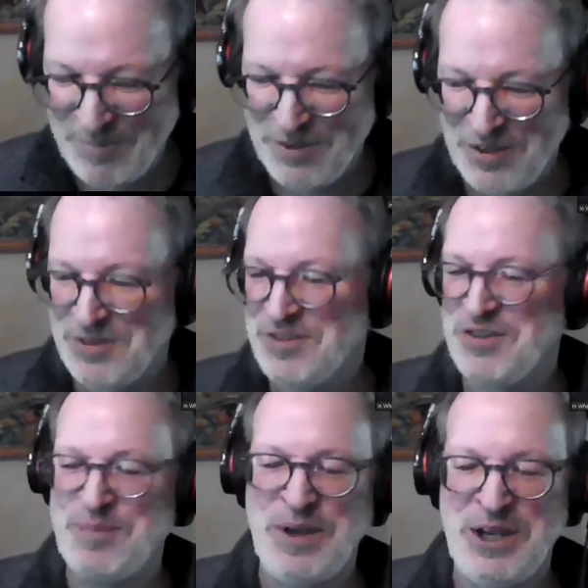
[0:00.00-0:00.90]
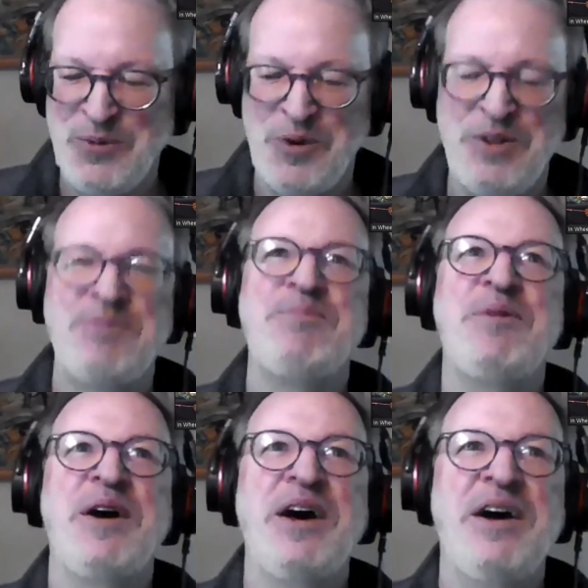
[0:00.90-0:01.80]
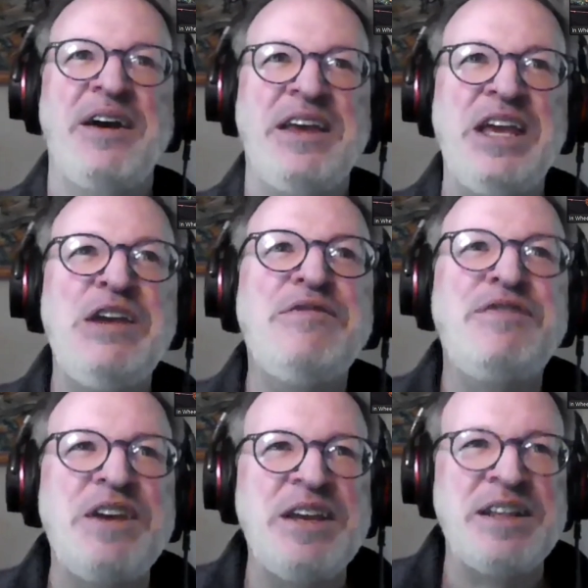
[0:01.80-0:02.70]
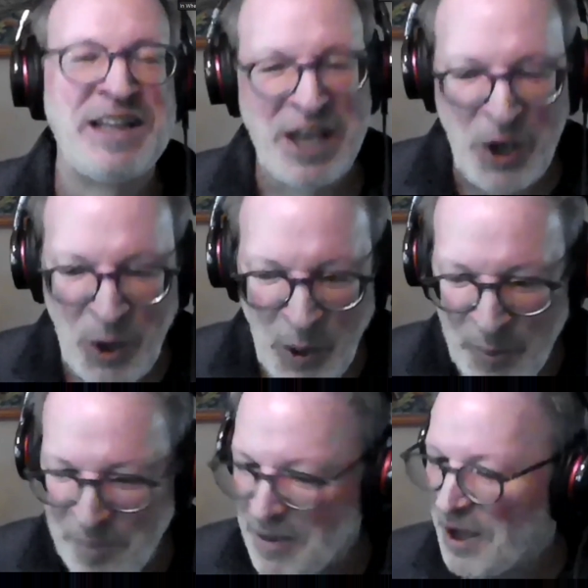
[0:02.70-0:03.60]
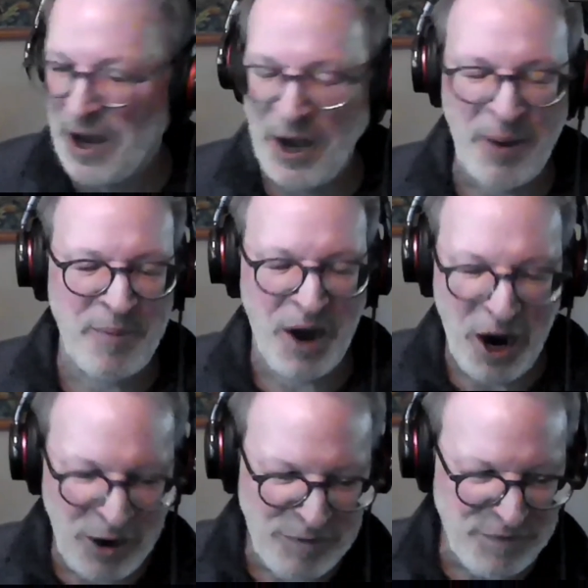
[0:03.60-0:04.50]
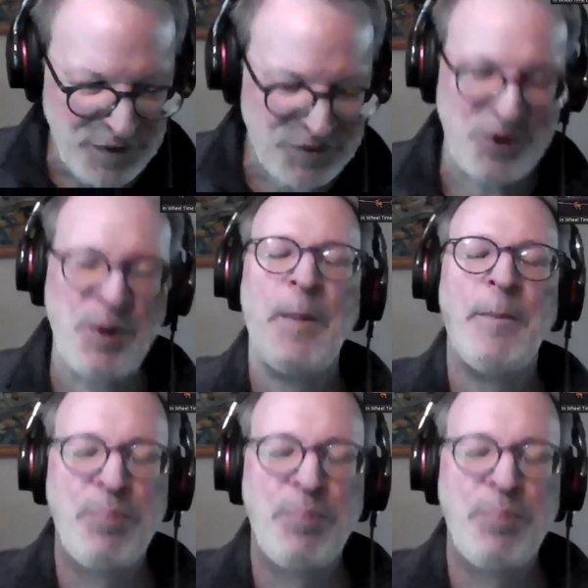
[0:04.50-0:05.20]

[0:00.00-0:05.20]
up to speed with EV lingo, our Fisker